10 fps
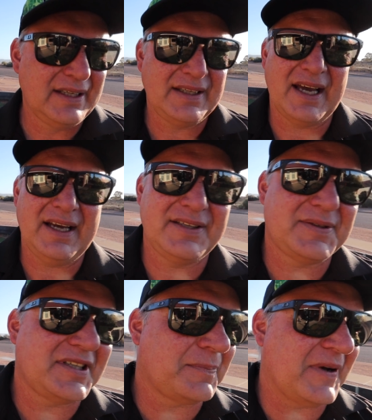yeah,
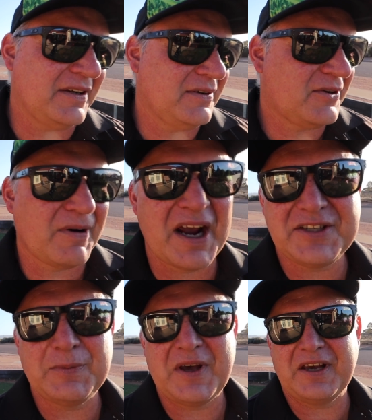it's just been
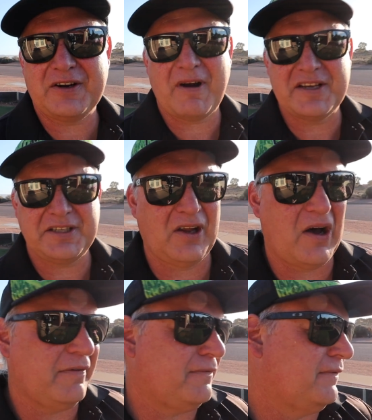crazy weather, crazy
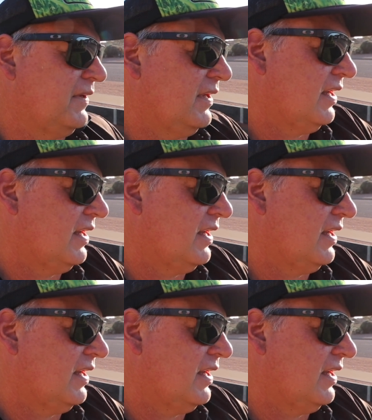life,